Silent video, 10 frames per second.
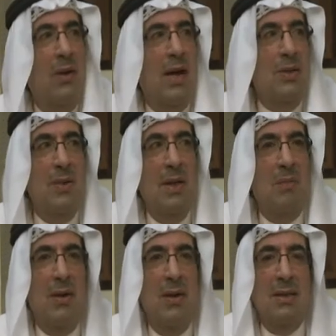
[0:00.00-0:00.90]
actually,
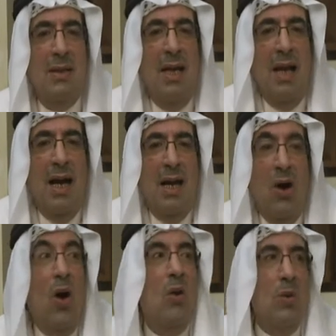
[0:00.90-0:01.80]
because I
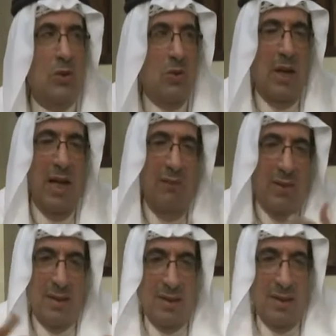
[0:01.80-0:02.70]
always go. I have
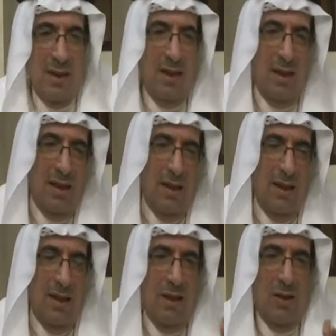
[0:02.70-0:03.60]
this
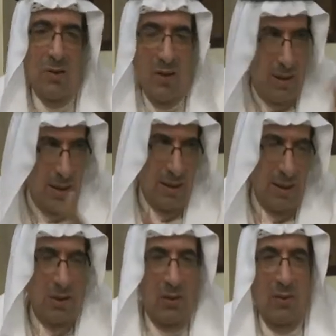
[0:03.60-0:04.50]
chronic, as I
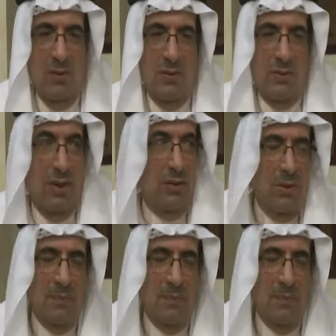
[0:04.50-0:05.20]
told you, syndrome.